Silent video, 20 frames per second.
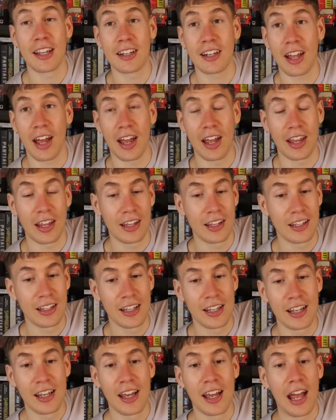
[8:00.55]
end, I
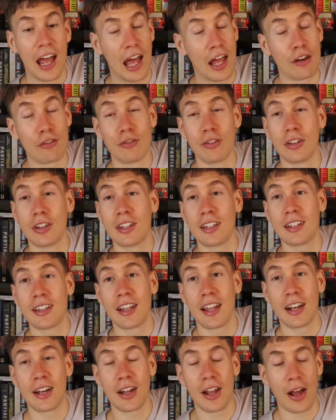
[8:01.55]
had a feeling
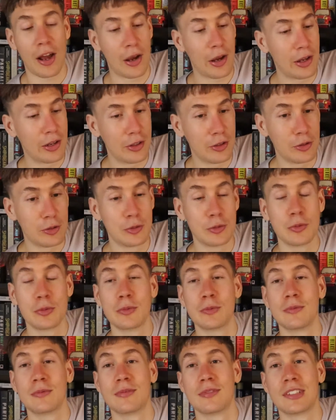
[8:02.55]
that I knew
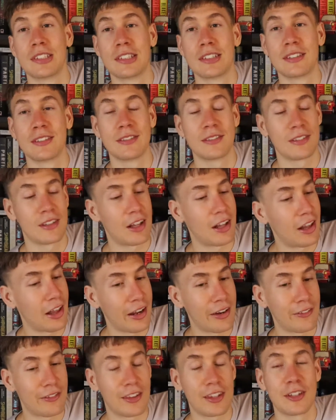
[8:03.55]
a
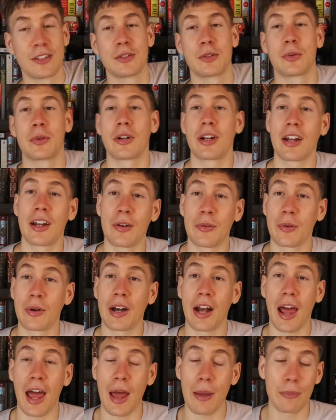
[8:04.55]
lot of things were going
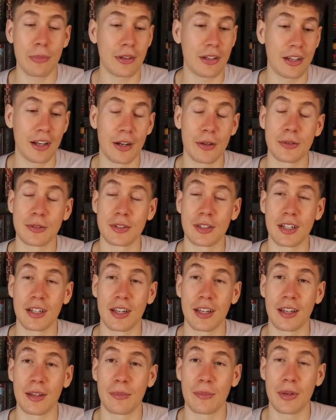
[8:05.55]
to happen, and I was
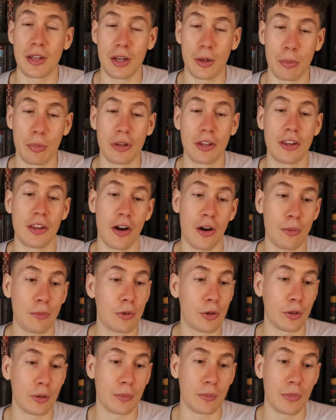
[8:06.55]
going to be completely
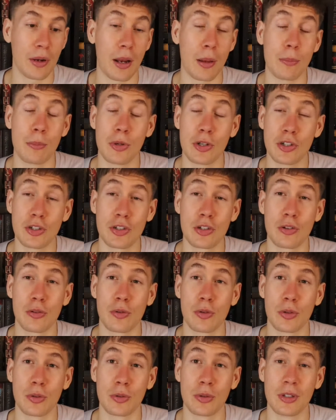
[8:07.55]
heartbroken. But I pushed
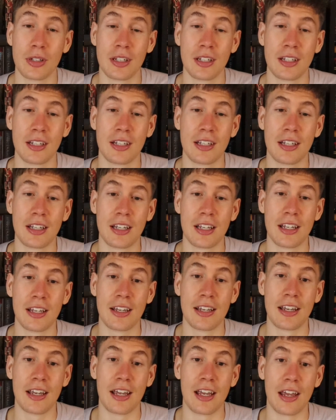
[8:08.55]
through
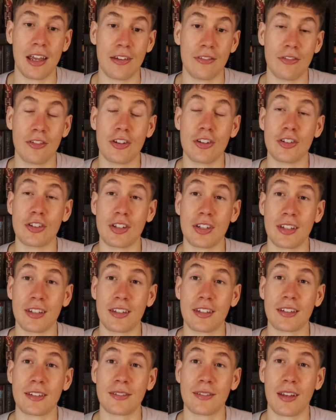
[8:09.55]
and finished
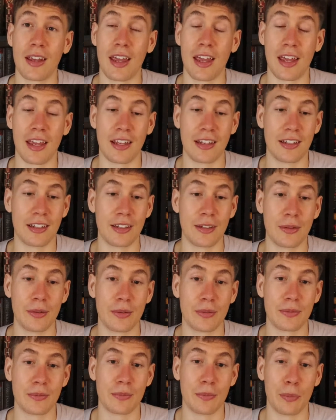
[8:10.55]
it. And it
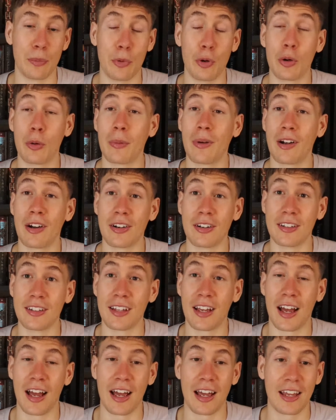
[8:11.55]
broke my heart.
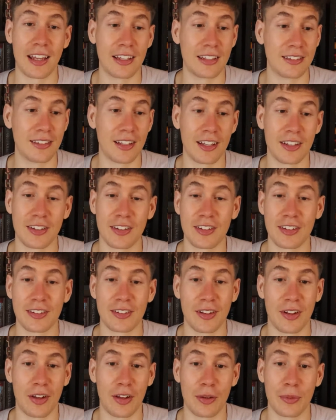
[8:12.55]
That's
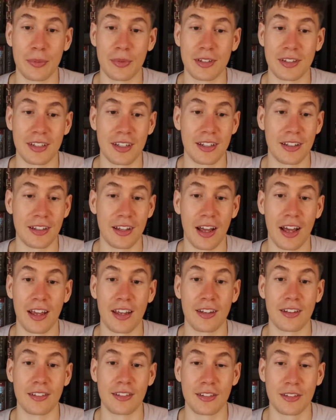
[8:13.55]
all I'm gonna say.
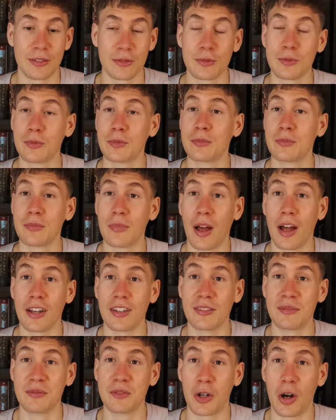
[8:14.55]
I
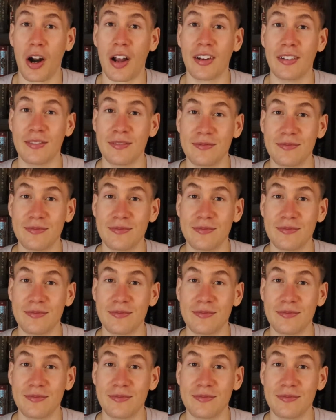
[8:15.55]
cried.